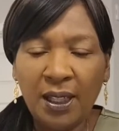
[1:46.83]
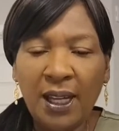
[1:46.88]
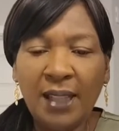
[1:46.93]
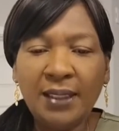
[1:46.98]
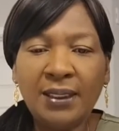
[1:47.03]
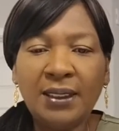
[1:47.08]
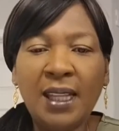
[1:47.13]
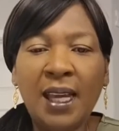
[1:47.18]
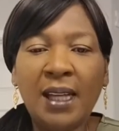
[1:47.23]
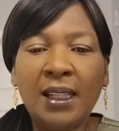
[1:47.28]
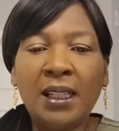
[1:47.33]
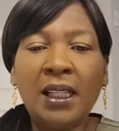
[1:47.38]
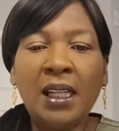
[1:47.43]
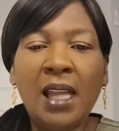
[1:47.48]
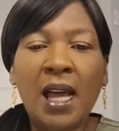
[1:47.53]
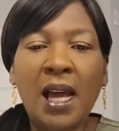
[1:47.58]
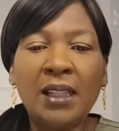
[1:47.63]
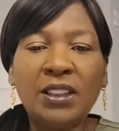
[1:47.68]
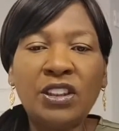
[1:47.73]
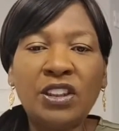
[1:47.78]
As that
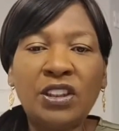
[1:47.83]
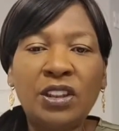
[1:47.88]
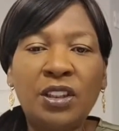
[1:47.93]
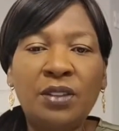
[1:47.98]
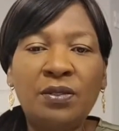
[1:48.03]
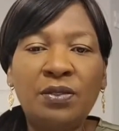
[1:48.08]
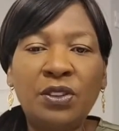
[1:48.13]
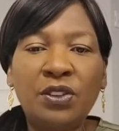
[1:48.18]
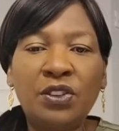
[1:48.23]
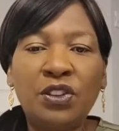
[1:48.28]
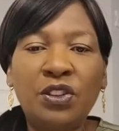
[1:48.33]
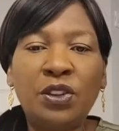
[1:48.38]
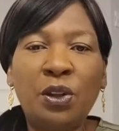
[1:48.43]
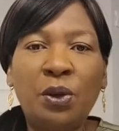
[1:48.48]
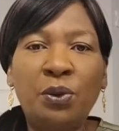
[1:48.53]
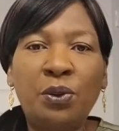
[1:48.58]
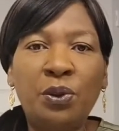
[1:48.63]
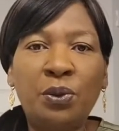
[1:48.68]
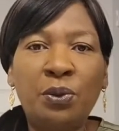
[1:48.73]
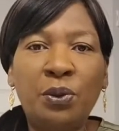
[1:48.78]
clock shifts,
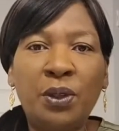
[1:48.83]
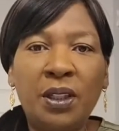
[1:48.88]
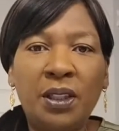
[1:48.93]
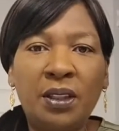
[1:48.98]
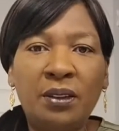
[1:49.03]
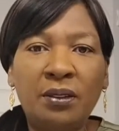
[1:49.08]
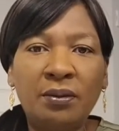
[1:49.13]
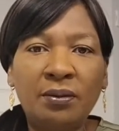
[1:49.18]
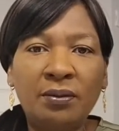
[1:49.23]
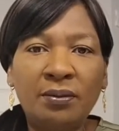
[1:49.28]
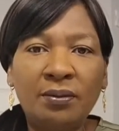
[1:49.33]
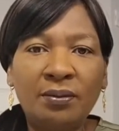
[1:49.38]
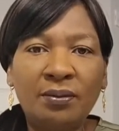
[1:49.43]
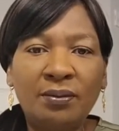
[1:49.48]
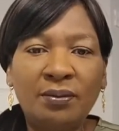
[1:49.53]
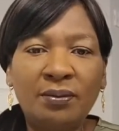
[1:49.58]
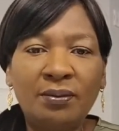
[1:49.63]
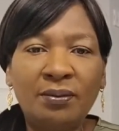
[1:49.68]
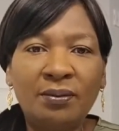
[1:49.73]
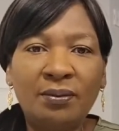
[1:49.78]
so do we.
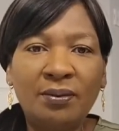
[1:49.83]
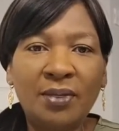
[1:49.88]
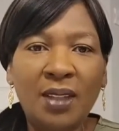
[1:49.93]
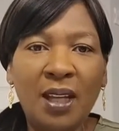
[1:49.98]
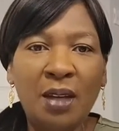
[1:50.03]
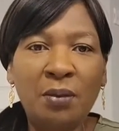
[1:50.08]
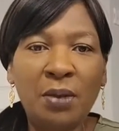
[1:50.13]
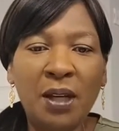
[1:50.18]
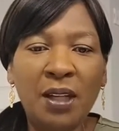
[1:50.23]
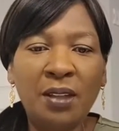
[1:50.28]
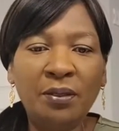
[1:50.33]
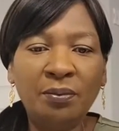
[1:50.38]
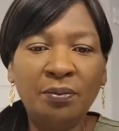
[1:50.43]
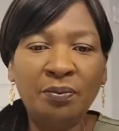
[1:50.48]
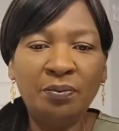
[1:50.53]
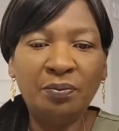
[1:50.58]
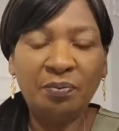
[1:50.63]
Amen.